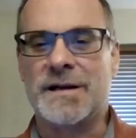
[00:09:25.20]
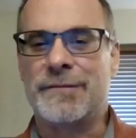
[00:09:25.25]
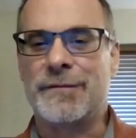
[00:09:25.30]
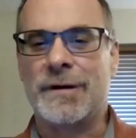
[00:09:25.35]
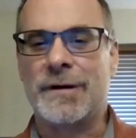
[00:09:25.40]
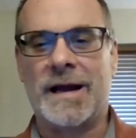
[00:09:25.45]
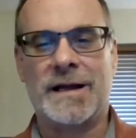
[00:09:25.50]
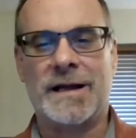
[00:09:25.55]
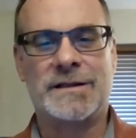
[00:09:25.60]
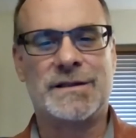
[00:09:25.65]

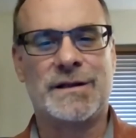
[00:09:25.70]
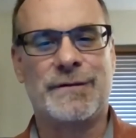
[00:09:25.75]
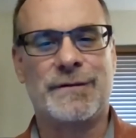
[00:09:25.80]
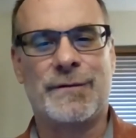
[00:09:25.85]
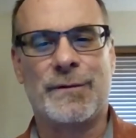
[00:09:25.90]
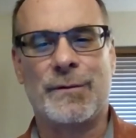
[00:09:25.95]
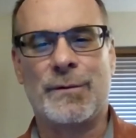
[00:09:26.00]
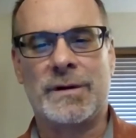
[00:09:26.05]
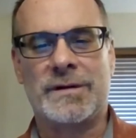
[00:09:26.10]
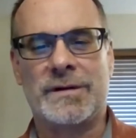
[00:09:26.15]
different answer
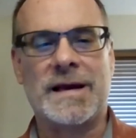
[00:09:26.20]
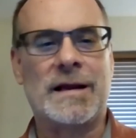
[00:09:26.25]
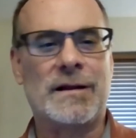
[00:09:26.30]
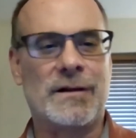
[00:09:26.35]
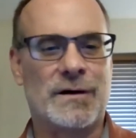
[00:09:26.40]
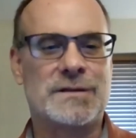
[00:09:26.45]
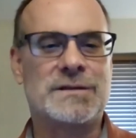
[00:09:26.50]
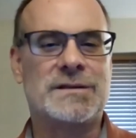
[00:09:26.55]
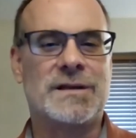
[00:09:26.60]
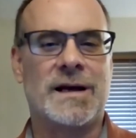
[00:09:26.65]
for what
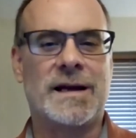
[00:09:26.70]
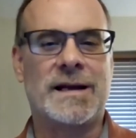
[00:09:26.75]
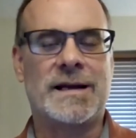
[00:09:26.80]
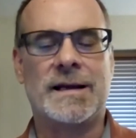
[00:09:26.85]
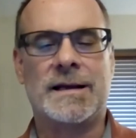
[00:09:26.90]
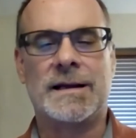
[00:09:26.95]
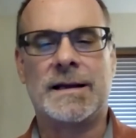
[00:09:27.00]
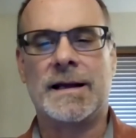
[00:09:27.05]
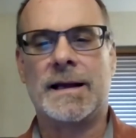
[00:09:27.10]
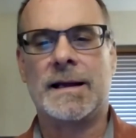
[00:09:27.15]
that looks
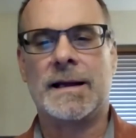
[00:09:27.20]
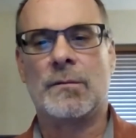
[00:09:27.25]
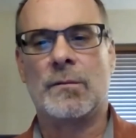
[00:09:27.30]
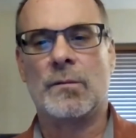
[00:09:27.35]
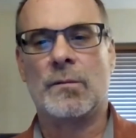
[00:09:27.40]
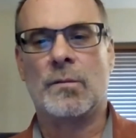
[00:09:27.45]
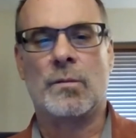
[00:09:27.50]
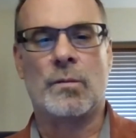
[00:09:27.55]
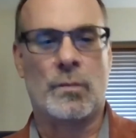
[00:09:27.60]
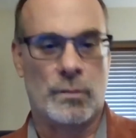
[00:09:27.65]
like,
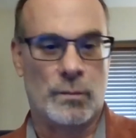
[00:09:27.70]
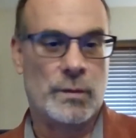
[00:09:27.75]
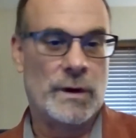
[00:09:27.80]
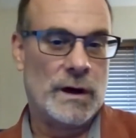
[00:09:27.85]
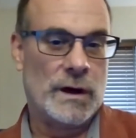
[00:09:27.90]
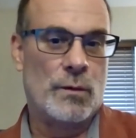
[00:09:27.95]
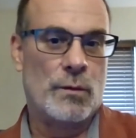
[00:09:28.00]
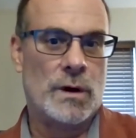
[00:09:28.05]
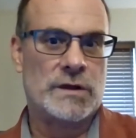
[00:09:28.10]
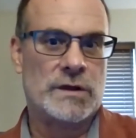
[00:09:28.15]
and
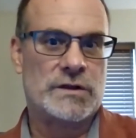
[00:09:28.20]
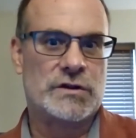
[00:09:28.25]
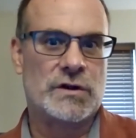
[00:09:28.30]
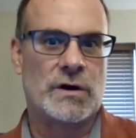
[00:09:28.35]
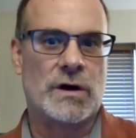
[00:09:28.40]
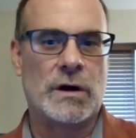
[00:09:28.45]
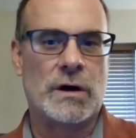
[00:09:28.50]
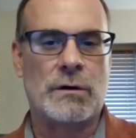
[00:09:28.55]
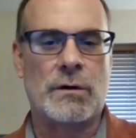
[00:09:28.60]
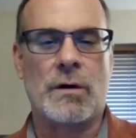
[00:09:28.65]
what
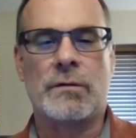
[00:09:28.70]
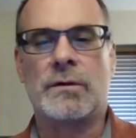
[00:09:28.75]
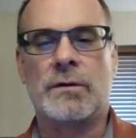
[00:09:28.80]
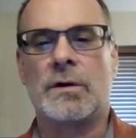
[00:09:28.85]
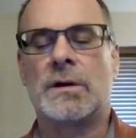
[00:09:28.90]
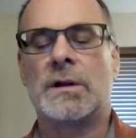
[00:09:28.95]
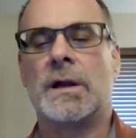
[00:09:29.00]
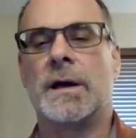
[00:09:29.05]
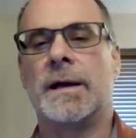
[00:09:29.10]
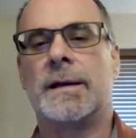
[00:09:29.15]
should our growth
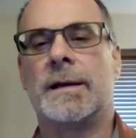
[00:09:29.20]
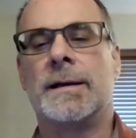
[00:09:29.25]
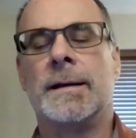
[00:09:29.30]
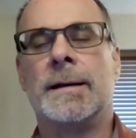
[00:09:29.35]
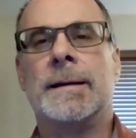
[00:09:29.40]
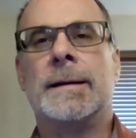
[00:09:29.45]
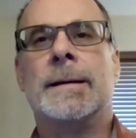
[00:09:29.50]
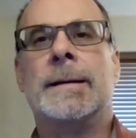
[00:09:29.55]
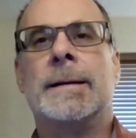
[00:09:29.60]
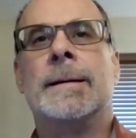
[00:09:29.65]
look like?
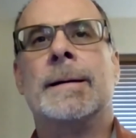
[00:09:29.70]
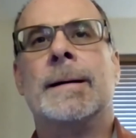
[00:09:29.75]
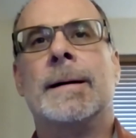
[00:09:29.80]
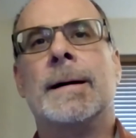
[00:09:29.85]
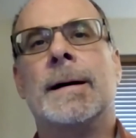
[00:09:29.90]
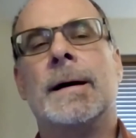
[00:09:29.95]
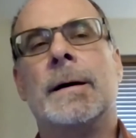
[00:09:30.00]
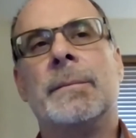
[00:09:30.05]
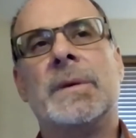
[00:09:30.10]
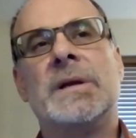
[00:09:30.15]

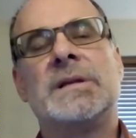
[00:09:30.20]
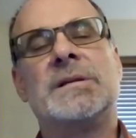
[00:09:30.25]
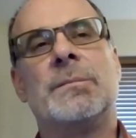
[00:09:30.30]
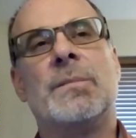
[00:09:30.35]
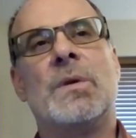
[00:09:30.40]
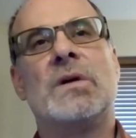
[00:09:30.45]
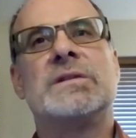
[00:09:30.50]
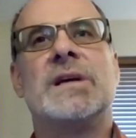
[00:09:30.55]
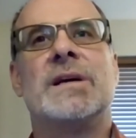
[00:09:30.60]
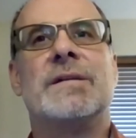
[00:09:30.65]
It's a
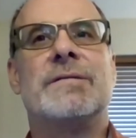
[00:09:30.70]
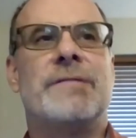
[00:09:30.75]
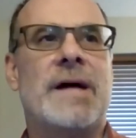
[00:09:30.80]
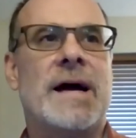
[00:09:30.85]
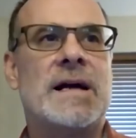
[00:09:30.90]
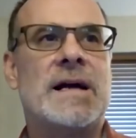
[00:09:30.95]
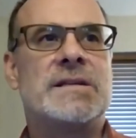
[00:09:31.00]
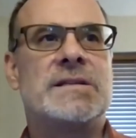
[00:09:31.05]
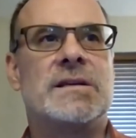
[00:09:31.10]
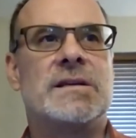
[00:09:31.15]

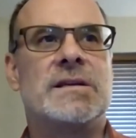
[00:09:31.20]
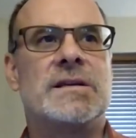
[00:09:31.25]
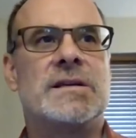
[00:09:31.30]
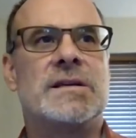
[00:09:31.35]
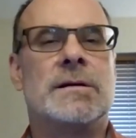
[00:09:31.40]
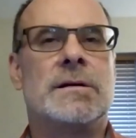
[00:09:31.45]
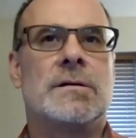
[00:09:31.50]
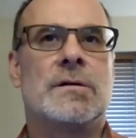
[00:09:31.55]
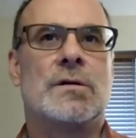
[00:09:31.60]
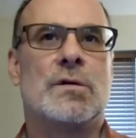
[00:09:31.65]

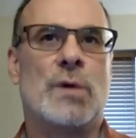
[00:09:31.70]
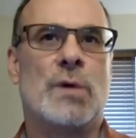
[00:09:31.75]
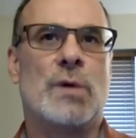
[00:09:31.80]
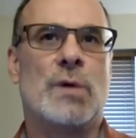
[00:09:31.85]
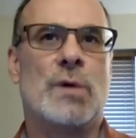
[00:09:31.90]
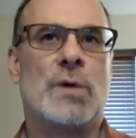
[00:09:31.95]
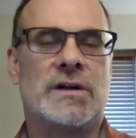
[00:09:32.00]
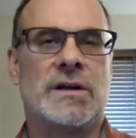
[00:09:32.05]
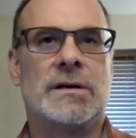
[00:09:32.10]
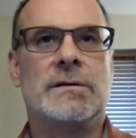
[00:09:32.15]
multifaceted
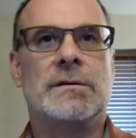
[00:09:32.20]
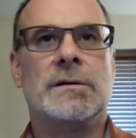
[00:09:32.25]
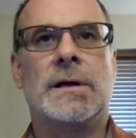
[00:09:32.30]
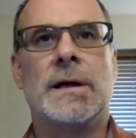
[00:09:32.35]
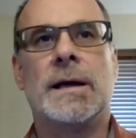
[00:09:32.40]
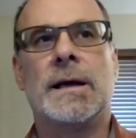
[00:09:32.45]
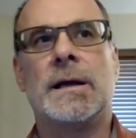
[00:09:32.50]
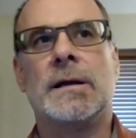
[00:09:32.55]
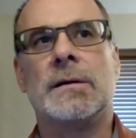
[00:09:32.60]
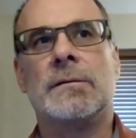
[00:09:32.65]
question,
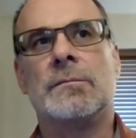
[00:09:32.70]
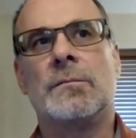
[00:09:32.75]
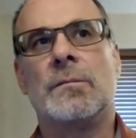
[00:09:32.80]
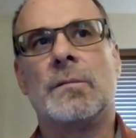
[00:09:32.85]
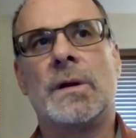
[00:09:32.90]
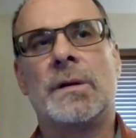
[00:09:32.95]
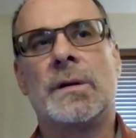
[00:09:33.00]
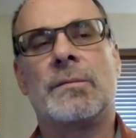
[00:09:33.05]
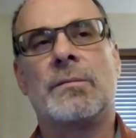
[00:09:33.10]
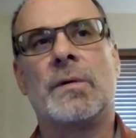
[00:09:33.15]
and
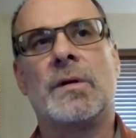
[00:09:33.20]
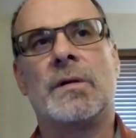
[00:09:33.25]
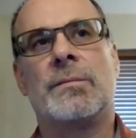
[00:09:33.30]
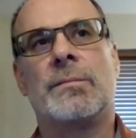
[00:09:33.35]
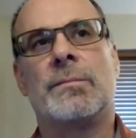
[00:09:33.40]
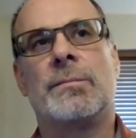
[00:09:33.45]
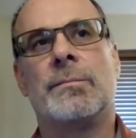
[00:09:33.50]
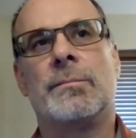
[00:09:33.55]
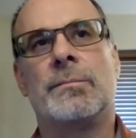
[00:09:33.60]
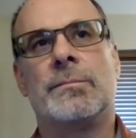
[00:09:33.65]
with
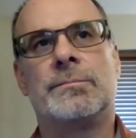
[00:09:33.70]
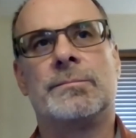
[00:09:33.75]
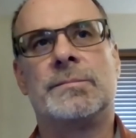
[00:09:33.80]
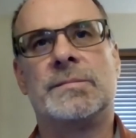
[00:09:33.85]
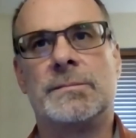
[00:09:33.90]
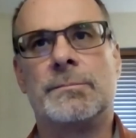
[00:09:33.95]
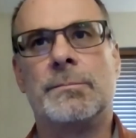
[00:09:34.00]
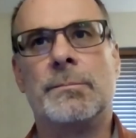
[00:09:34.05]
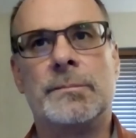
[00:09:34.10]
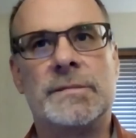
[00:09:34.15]

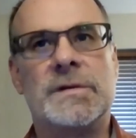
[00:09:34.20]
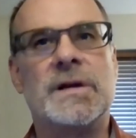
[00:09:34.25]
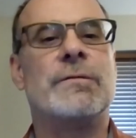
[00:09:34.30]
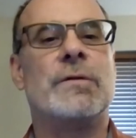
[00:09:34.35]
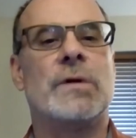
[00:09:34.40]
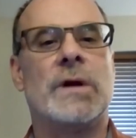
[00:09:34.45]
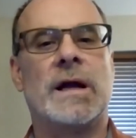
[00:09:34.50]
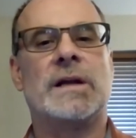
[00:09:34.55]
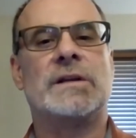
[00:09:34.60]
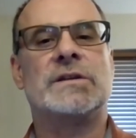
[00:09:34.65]

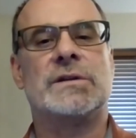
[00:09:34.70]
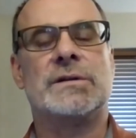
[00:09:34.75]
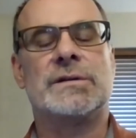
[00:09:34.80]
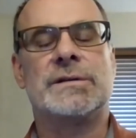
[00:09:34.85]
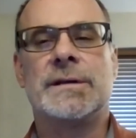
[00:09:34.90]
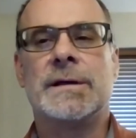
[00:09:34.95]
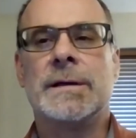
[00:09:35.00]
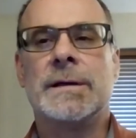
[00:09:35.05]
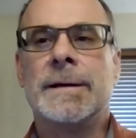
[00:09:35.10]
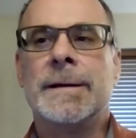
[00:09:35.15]
different
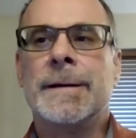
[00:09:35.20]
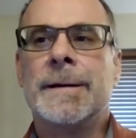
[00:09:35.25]
answers.